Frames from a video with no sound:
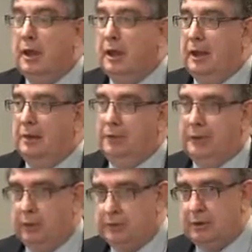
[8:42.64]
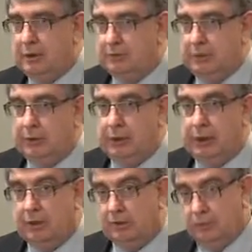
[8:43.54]
But there are times when you're
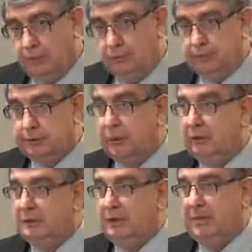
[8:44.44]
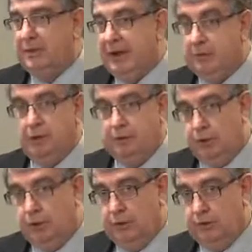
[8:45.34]
going to deliver a service and get paid by the
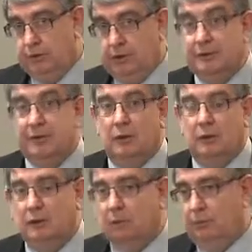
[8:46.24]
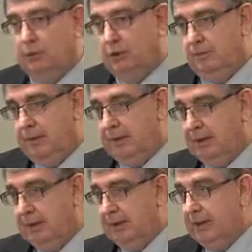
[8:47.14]
unit. So it might
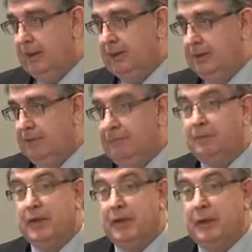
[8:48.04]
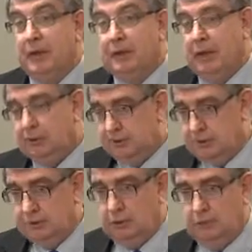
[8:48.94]
be a
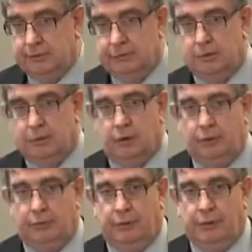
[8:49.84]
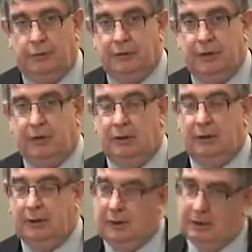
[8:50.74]
counselling service that you're offering.
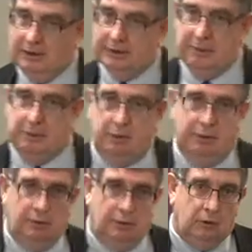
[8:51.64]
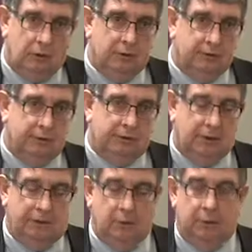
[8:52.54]
Say, an example I use is
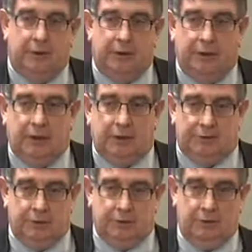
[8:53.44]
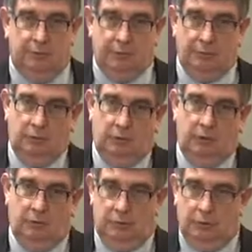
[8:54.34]
if you're providing a counselling service
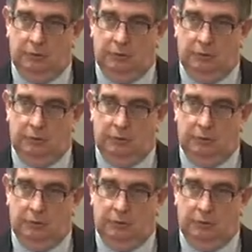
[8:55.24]
to